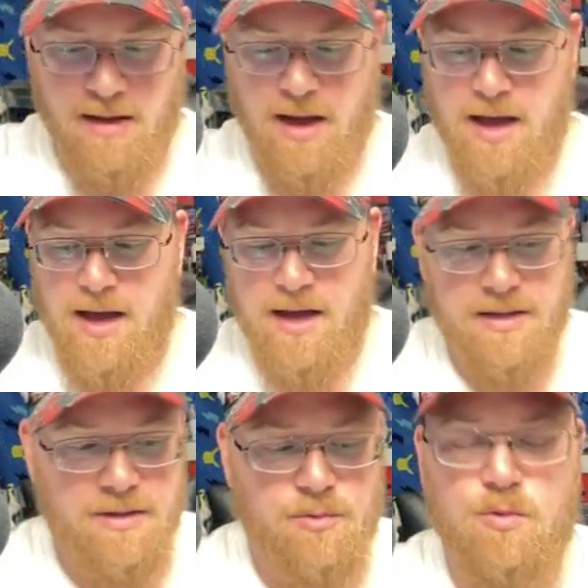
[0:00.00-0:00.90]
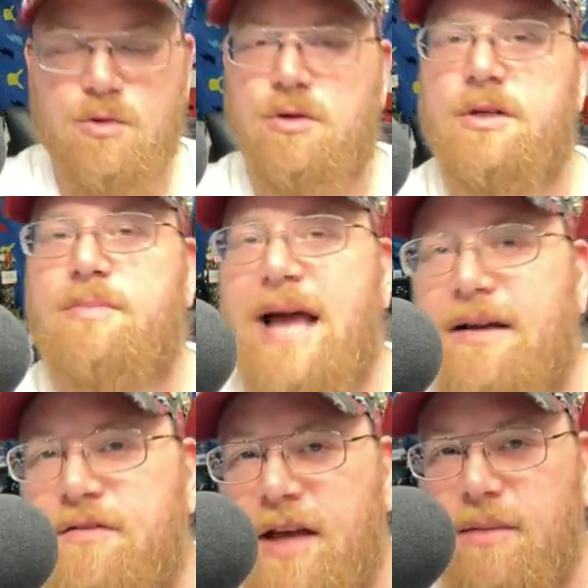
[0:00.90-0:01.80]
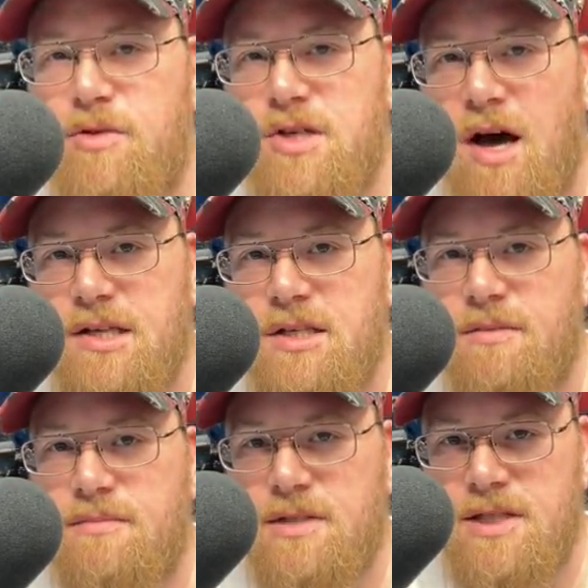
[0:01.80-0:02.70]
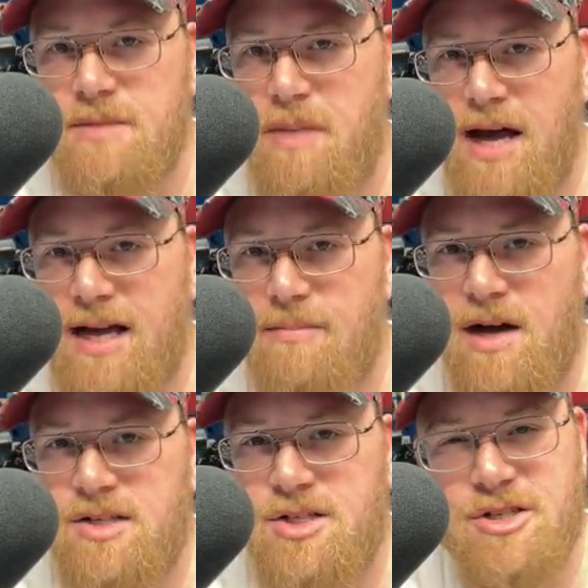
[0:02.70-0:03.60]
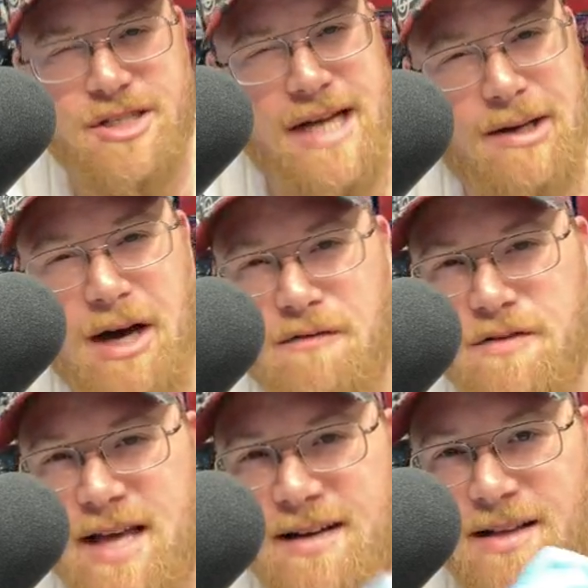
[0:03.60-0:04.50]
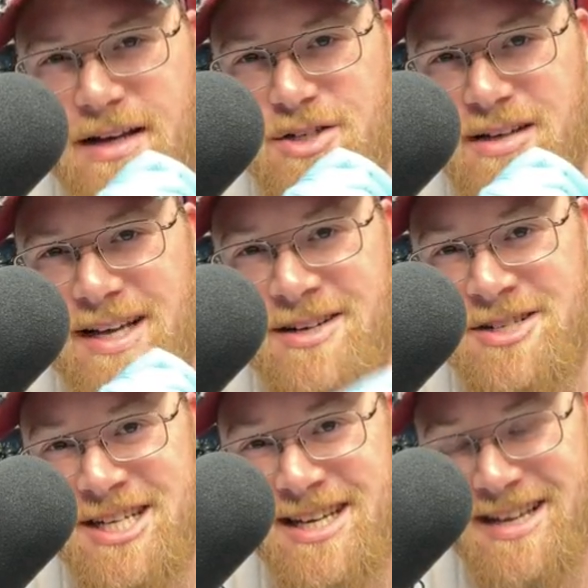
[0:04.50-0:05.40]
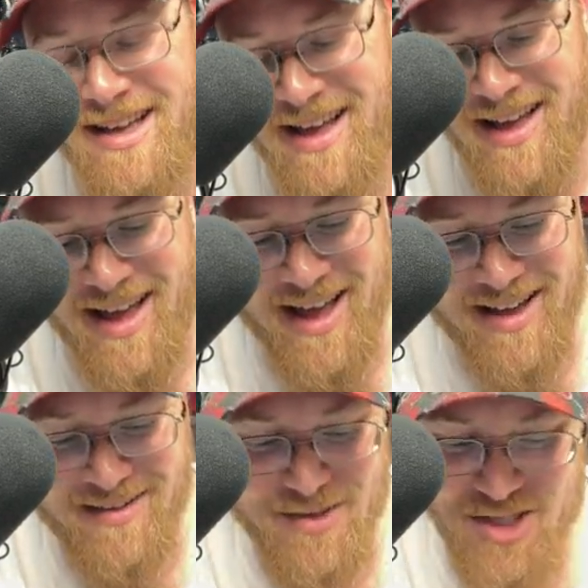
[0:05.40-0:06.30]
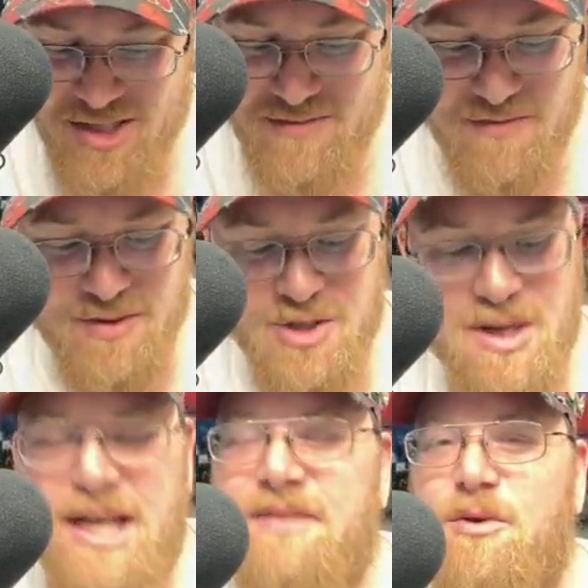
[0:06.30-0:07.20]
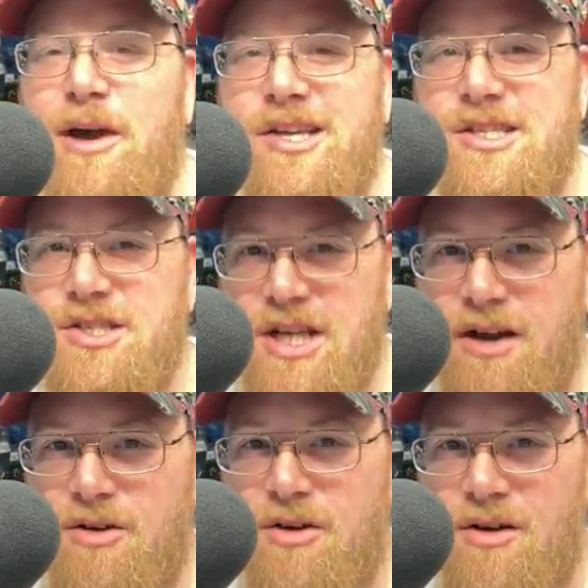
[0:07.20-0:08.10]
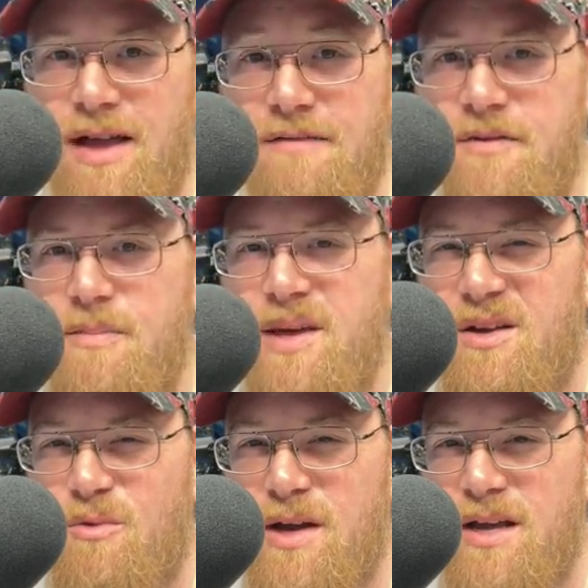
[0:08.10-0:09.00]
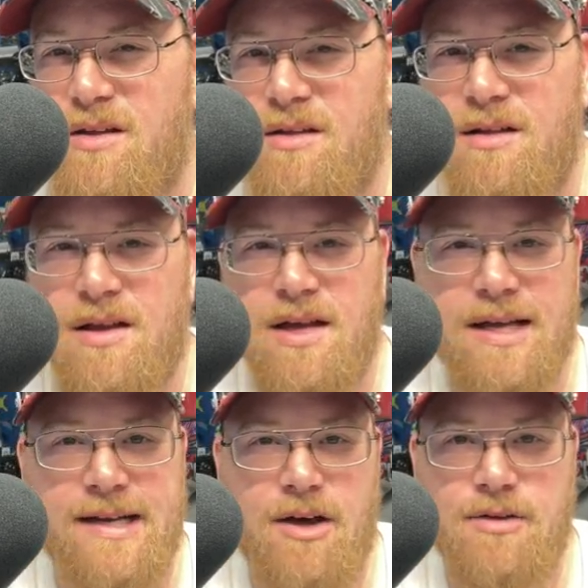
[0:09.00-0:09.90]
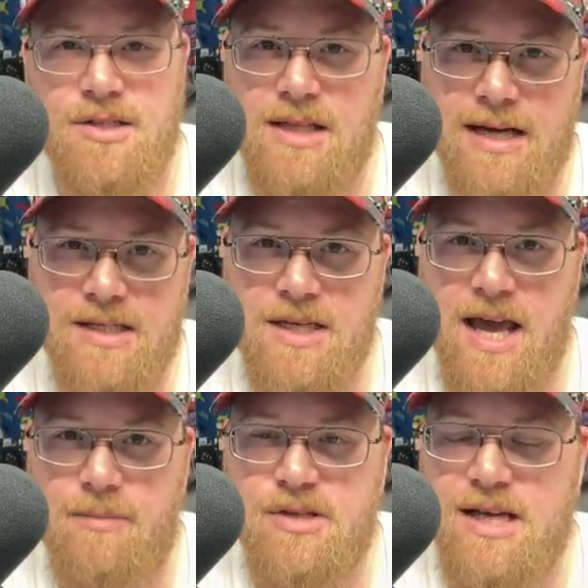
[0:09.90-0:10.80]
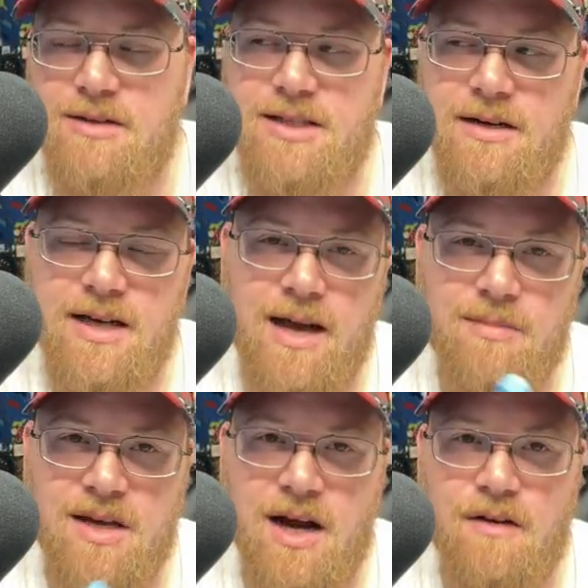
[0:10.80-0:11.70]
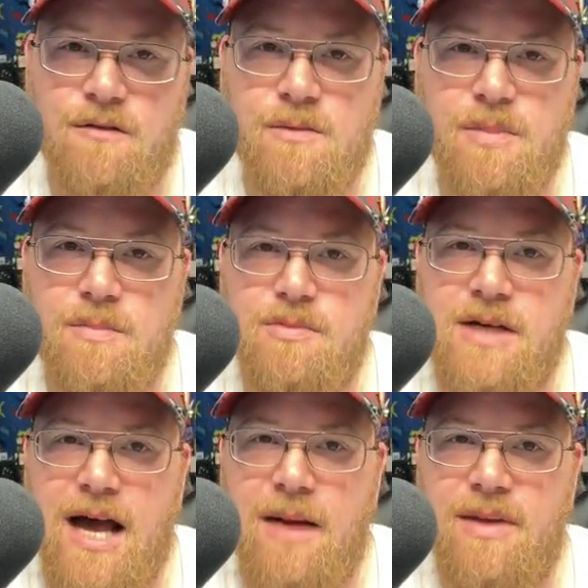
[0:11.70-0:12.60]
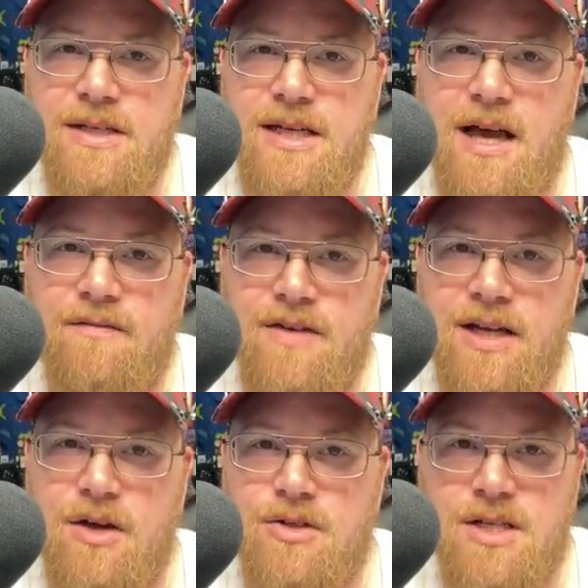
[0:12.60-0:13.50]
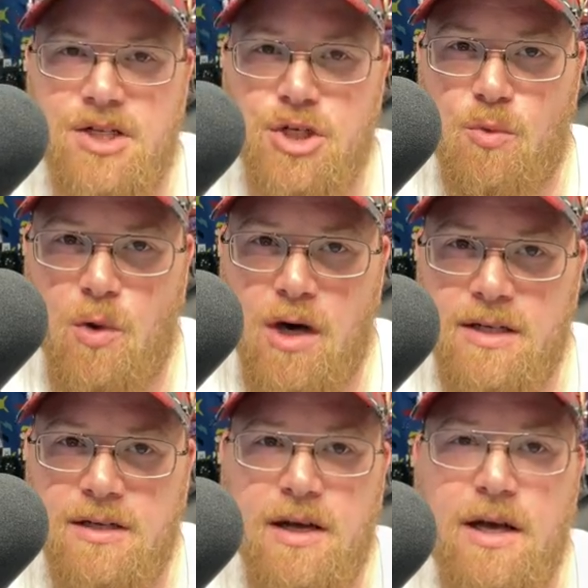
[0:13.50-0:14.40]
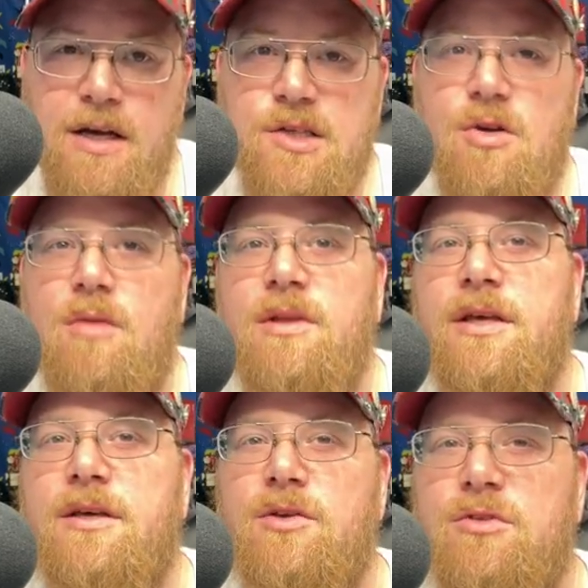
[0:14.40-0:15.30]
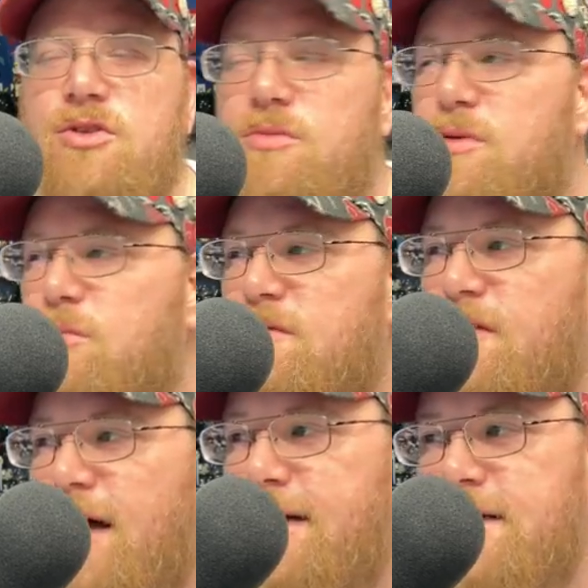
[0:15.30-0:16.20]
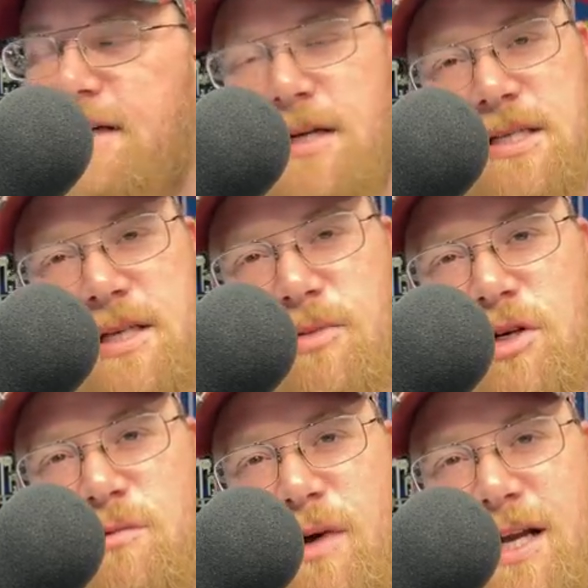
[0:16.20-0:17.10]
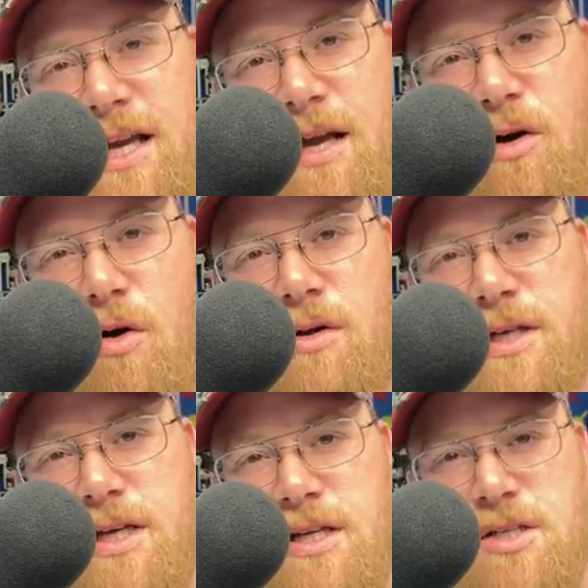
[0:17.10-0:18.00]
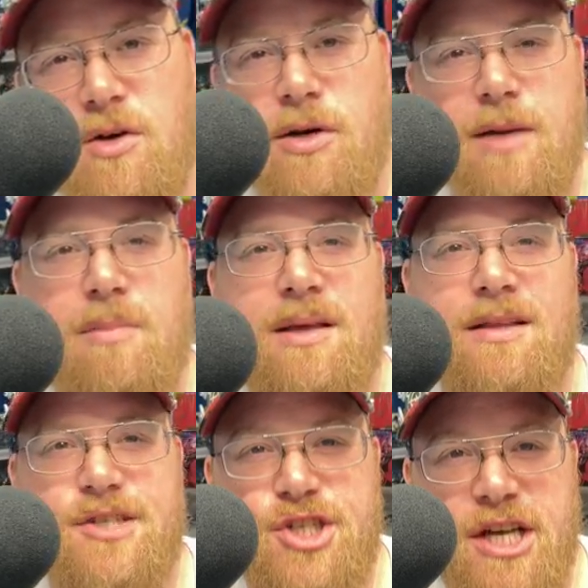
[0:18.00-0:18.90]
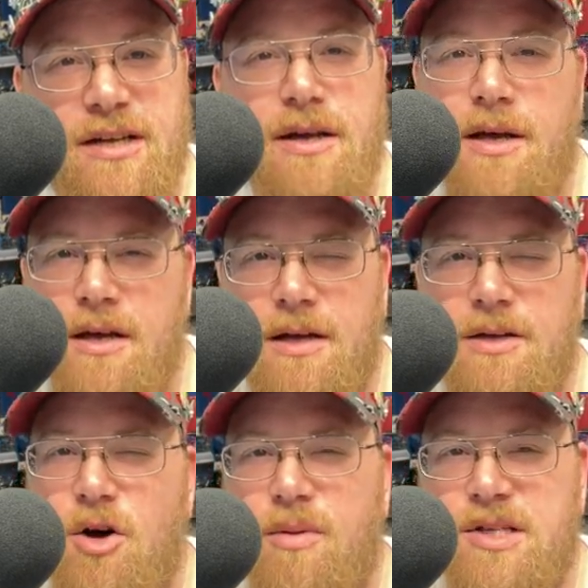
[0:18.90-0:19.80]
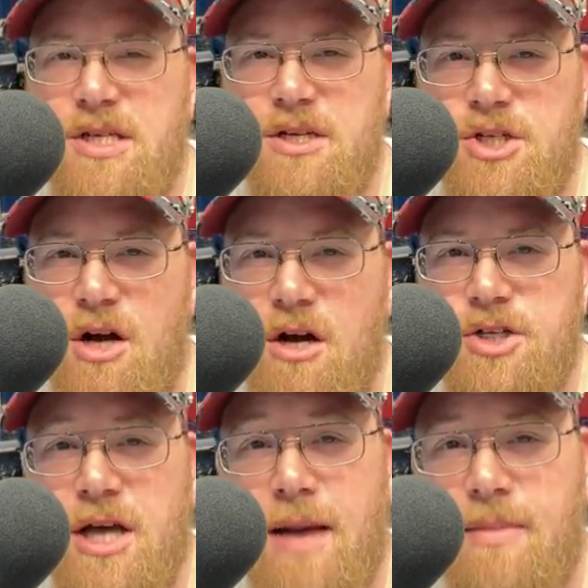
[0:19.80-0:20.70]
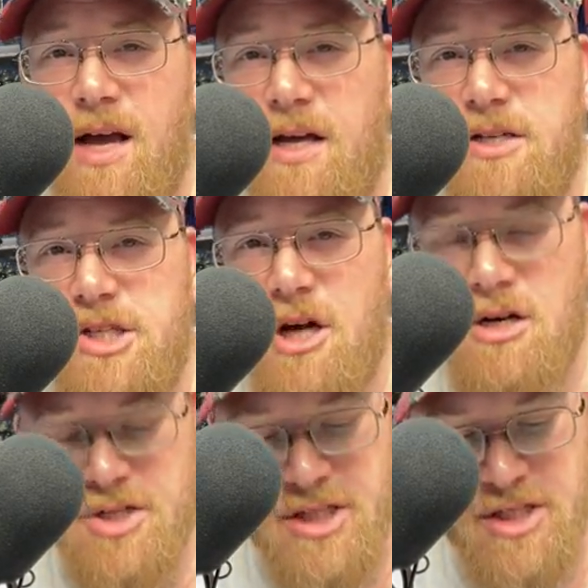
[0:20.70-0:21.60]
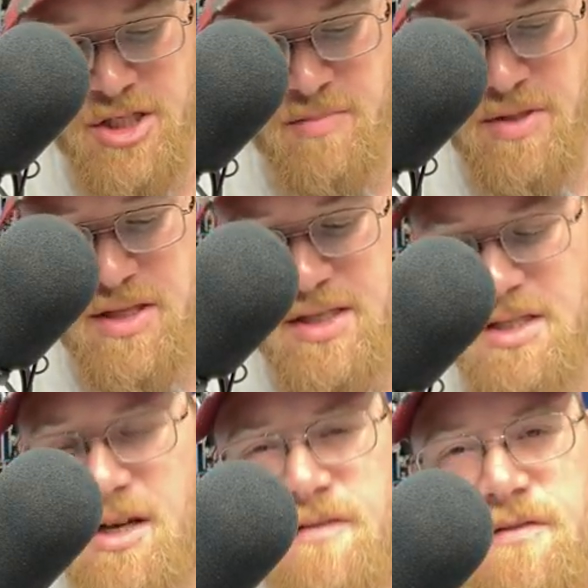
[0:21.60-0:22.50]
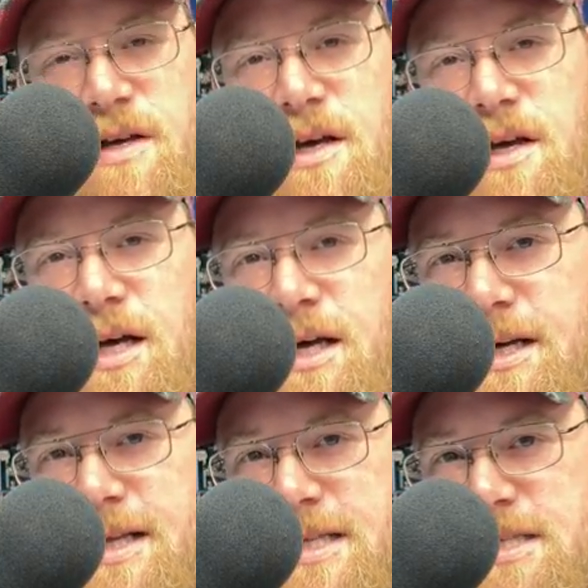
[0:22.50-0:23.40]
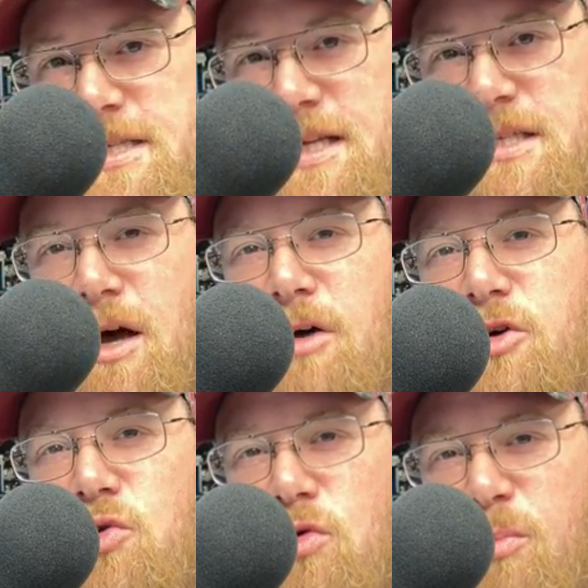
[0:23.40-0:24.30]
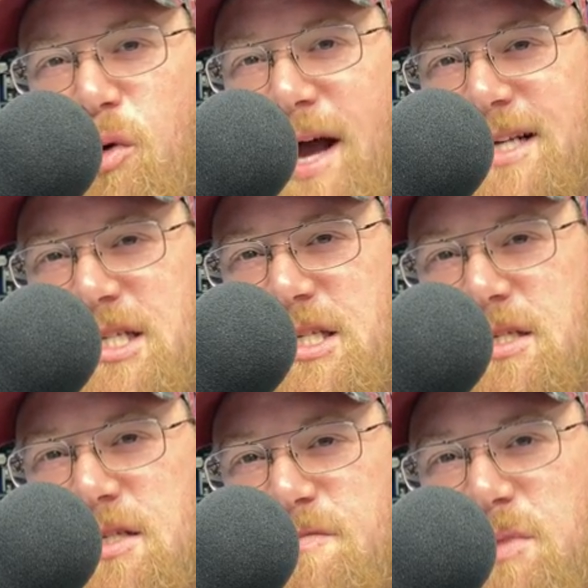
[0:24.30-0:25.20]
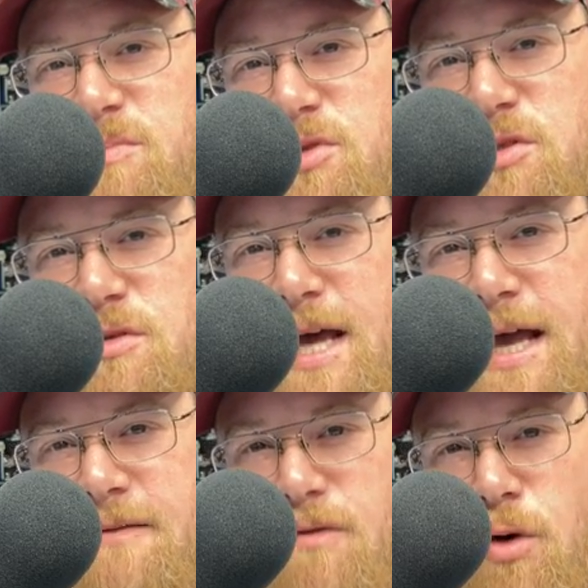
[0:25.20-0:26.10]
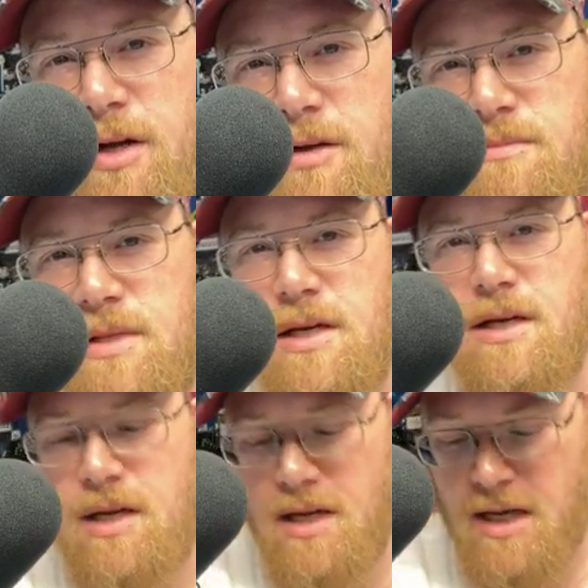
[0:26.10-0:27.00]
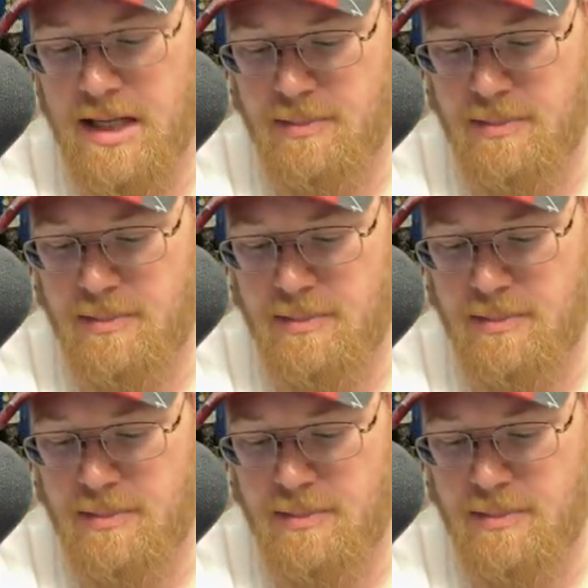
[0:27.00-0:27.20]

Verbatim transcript: And the Ruler of the Black Flame was awesome. Deep Pocket Monster, shout out for that electric energy and just for doing giveaways in general and for being real. You know, there's a lot of scammers out there. You got to be careful of people commenting on videos that you won, because normally a YouTuber will find some good way to get a hold of you so it can be legit. Nobody's going to charge you. I'm not going to charge you to ship you this stuff. Uh, that's that's uncool practices, and if people do that, avoid them. Uh,